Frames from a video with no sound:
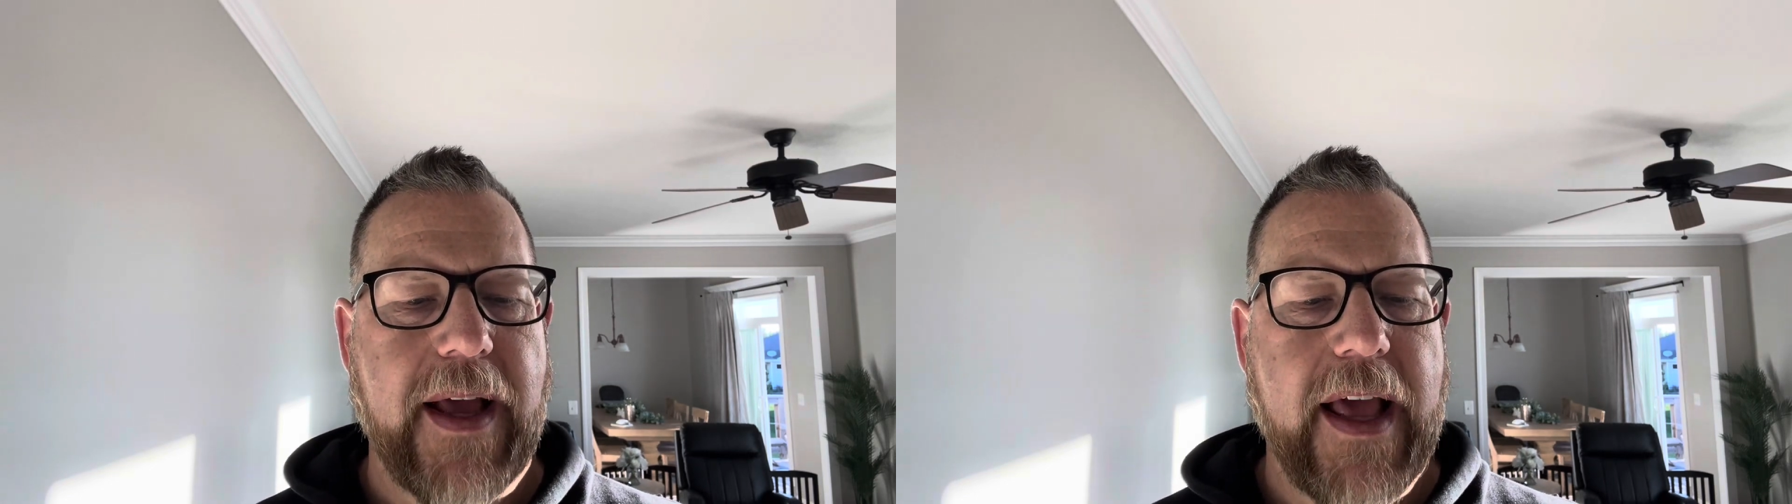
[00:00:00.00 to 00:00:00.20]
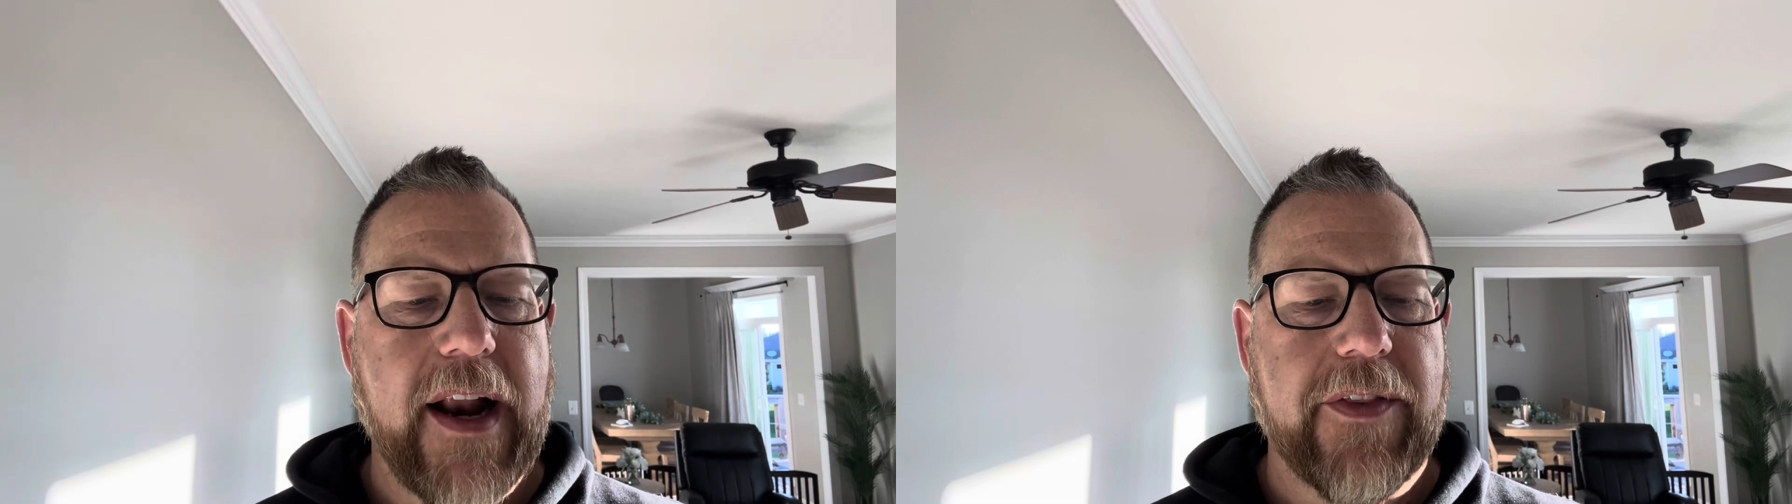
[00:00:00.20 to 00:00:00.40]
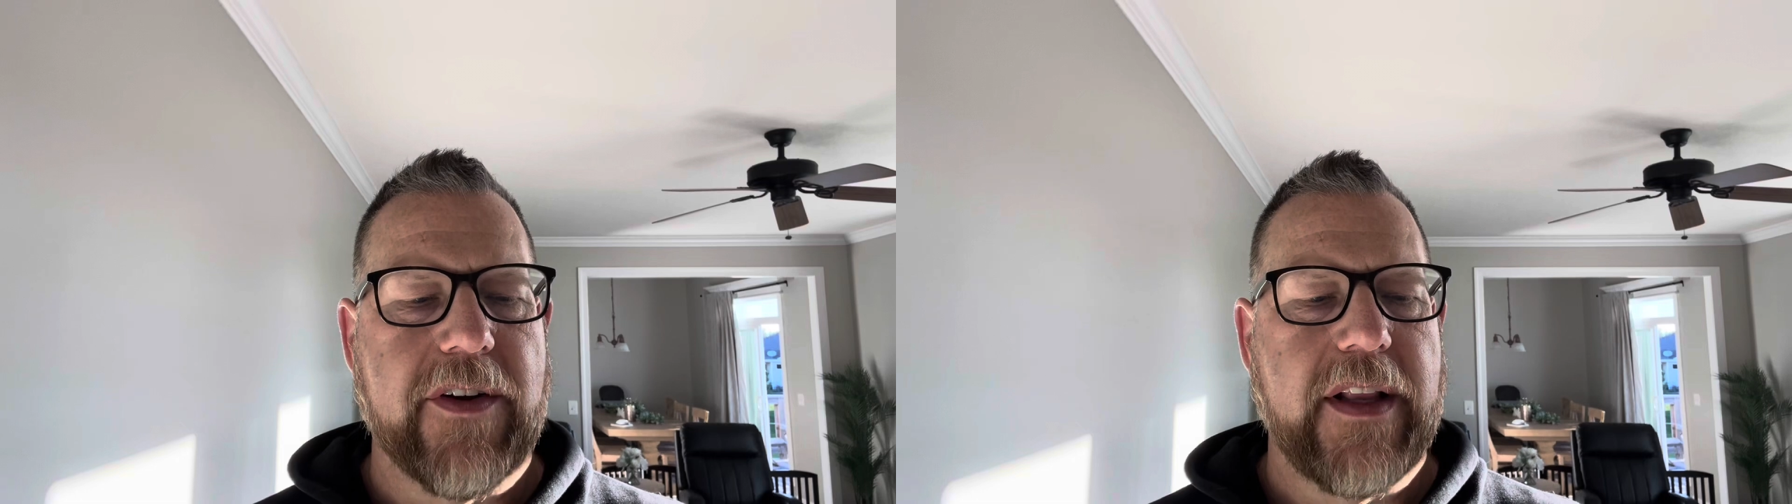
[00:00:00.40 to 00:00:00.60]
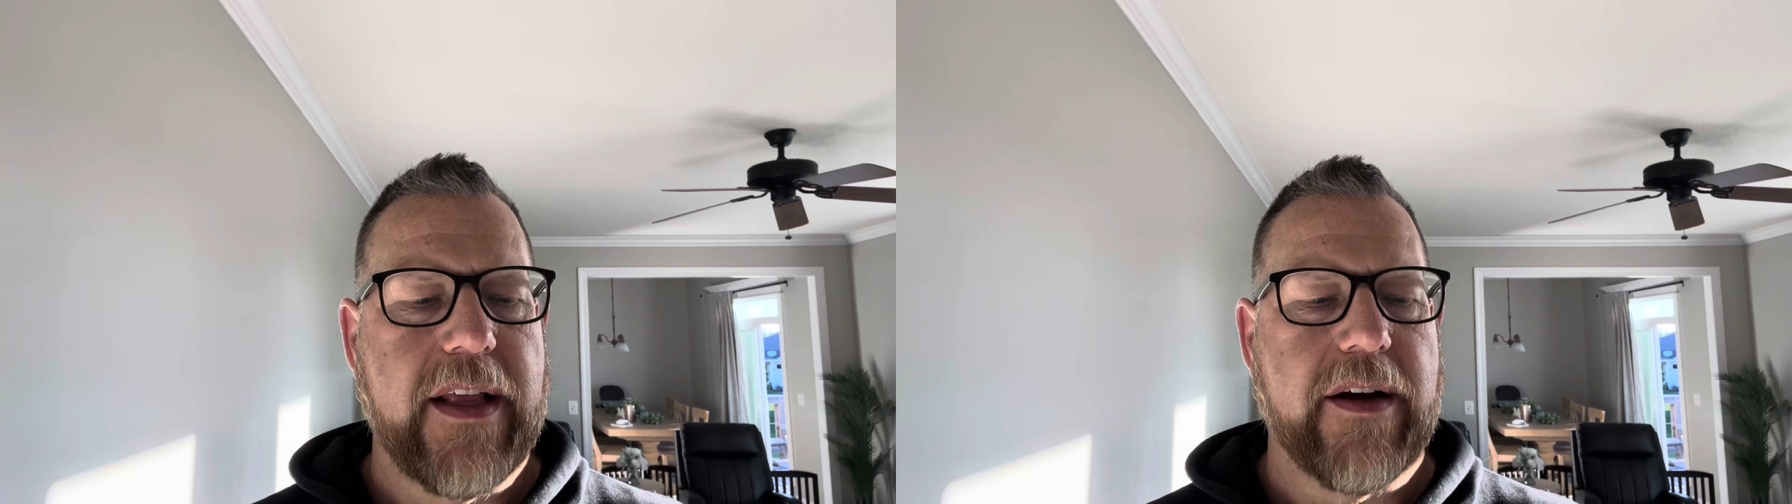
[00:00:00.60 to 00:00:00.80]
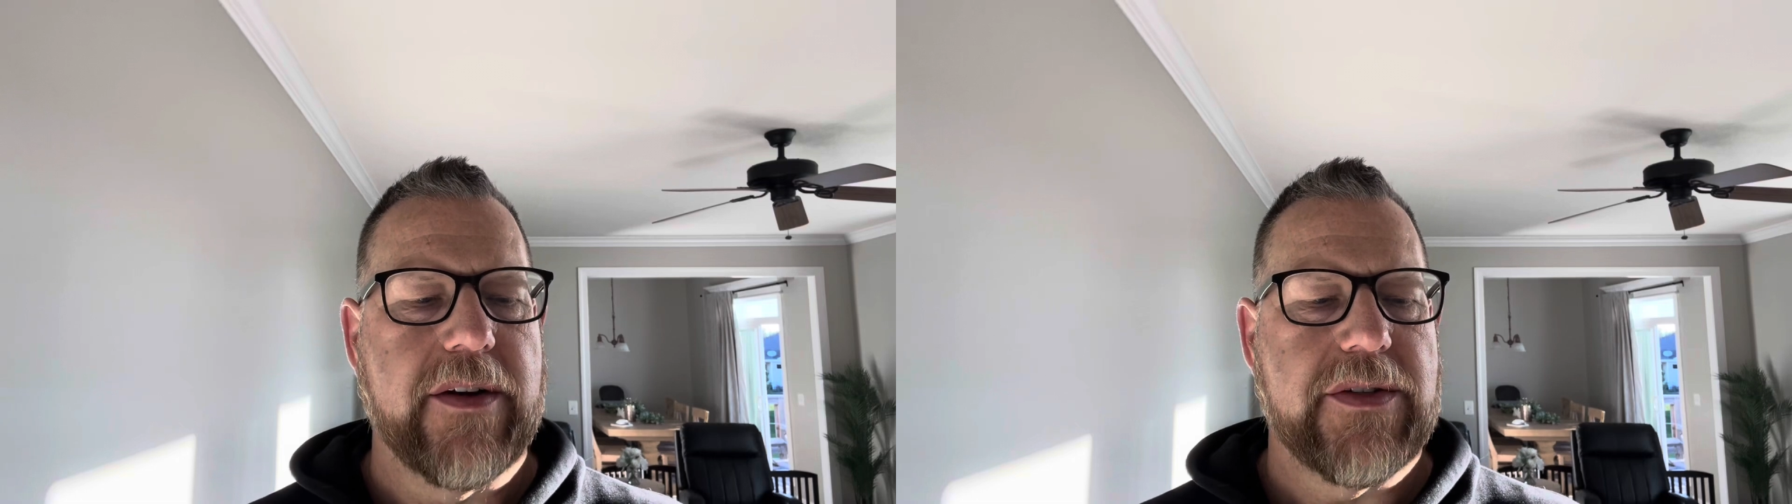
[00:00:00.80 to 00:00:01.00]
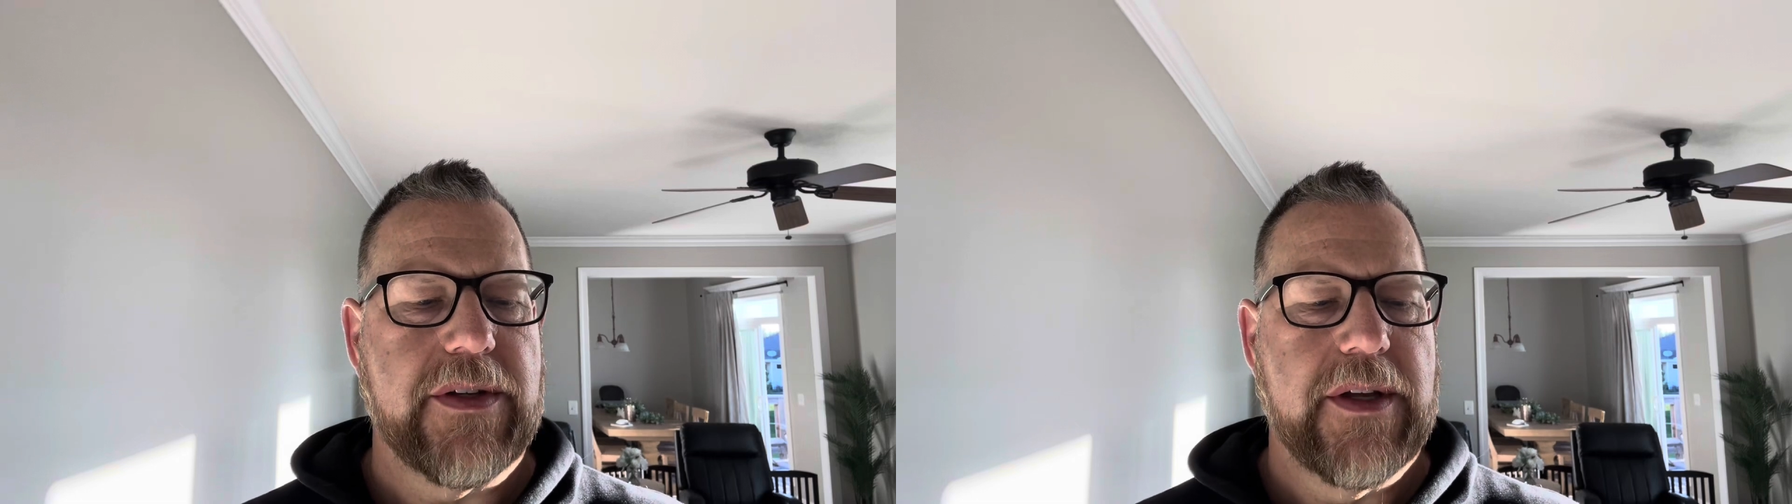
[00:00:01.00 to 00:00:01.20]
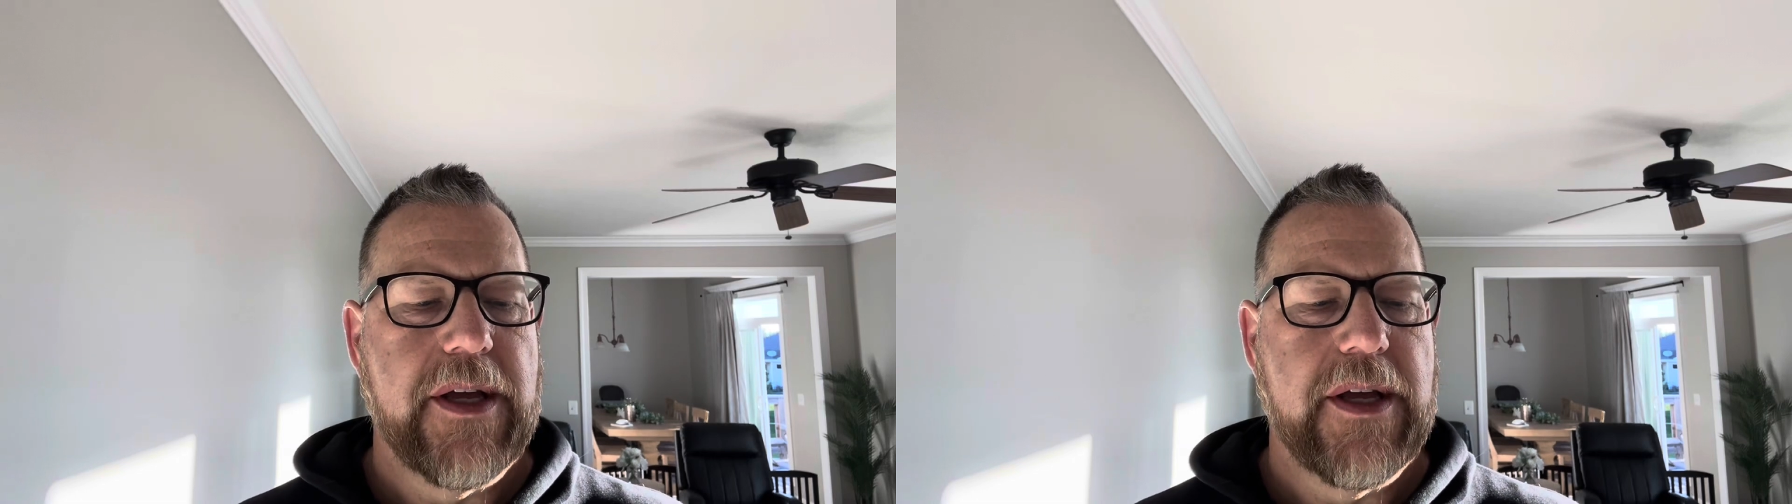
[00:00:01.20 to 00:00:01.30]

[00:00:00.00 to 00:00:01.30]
and other leaders.